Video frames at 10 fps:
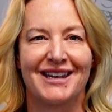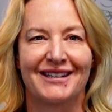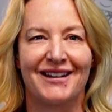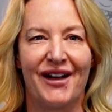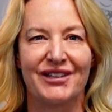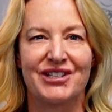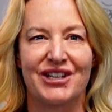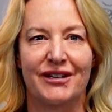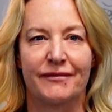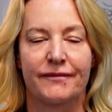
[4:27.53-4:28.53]

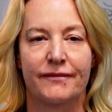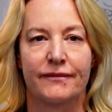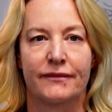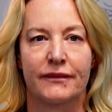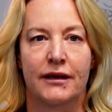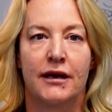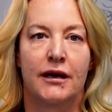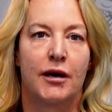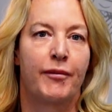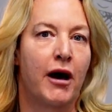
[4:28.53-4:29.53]
technology.
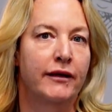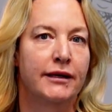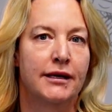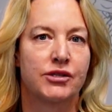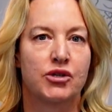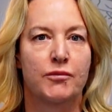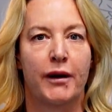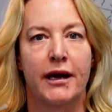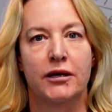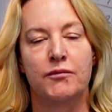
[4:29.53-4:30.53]
A polyester
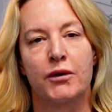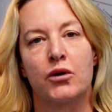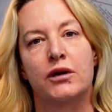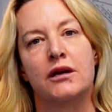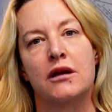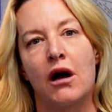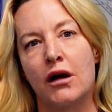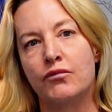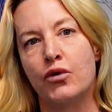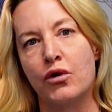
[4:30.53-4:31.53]
bi-component
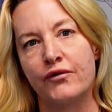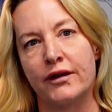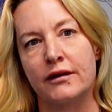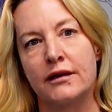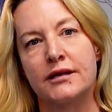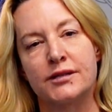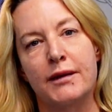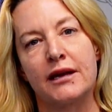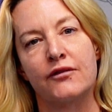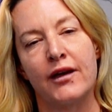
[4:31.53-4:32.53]
non-woven is
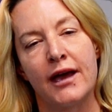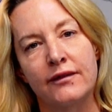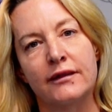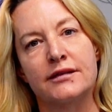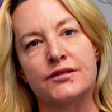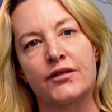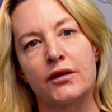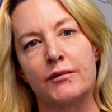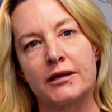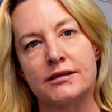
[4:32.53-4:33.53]
made of endless
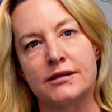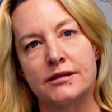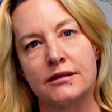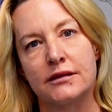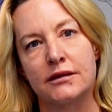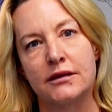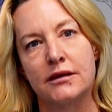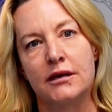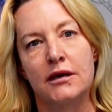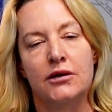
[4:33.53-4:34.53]
filaments.
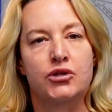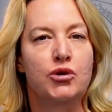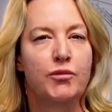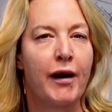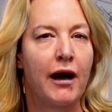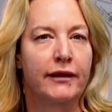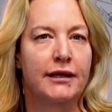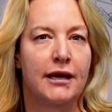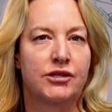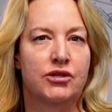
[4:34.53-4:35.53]
Two
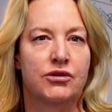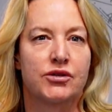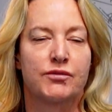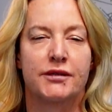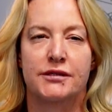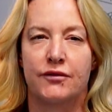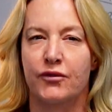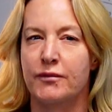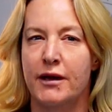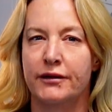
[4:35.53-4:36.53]
polyesters with
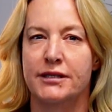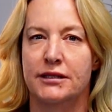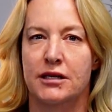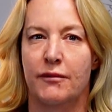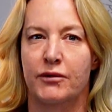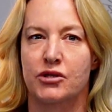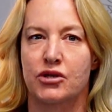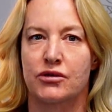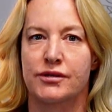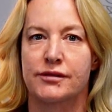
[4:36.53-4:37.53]
different melting
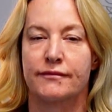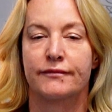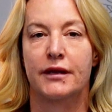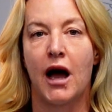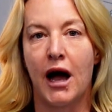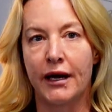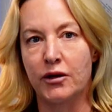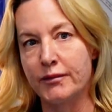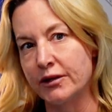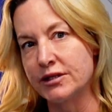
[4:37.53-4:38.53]
temperatures,
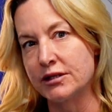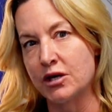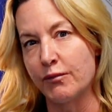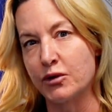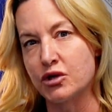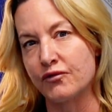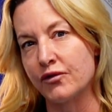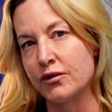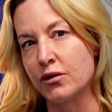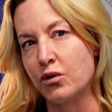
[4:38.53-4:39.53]
higher melting temperature
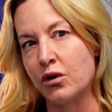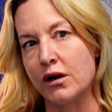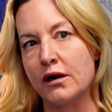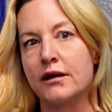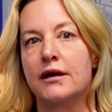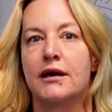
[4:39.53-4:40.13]
for the core